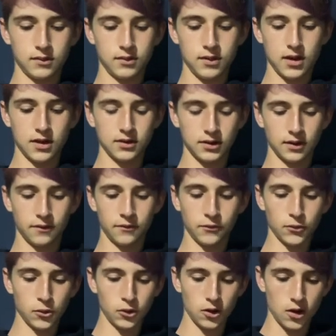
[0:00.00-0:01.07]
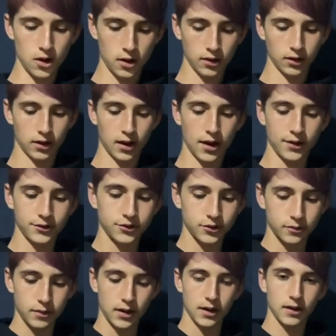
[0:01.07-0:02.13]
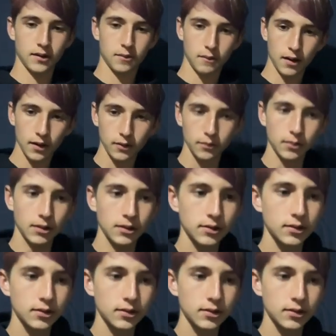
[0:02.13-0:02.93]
That is a full-on concert band mouthpiece.